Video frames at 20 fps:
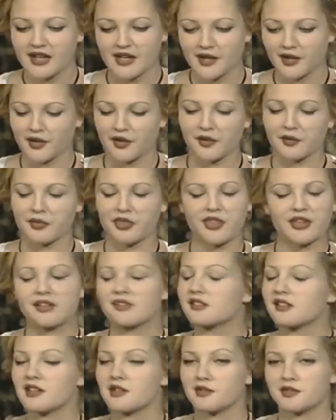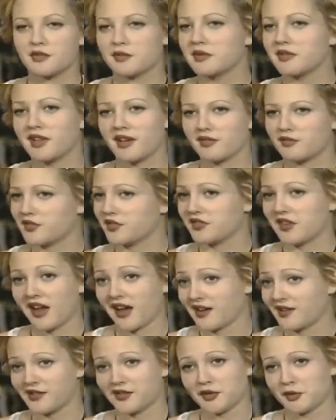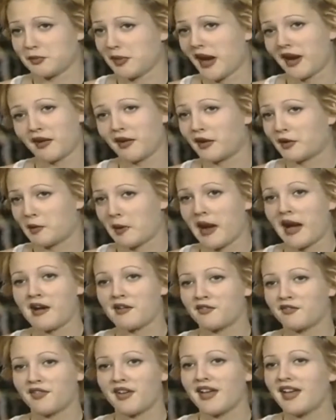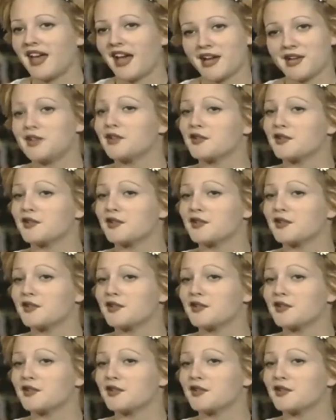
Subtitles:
you know, things that you do in life just add to your paragraph and